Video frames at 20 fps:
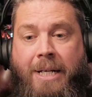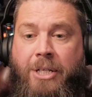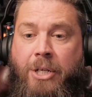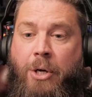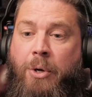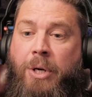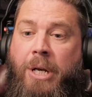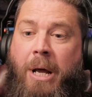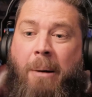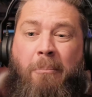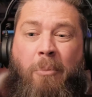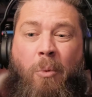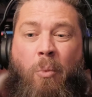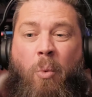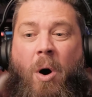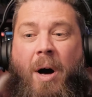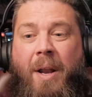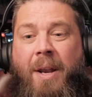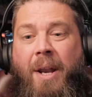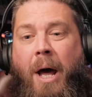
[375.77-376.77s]
So number
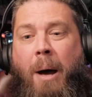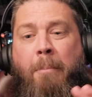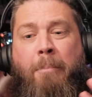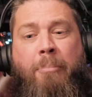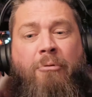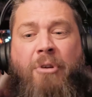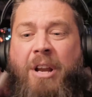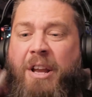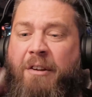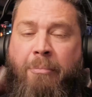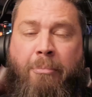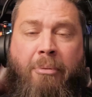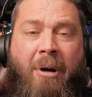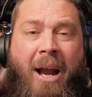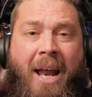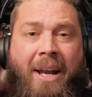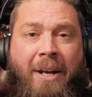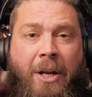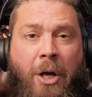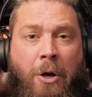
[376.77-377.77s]
one, a brief
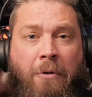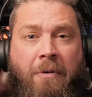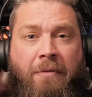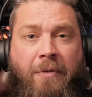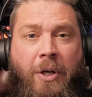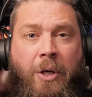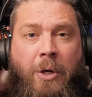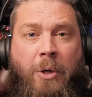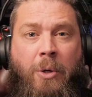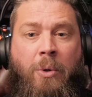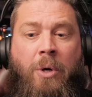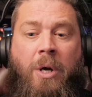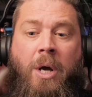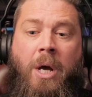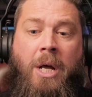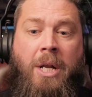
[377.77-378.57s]
brand overview.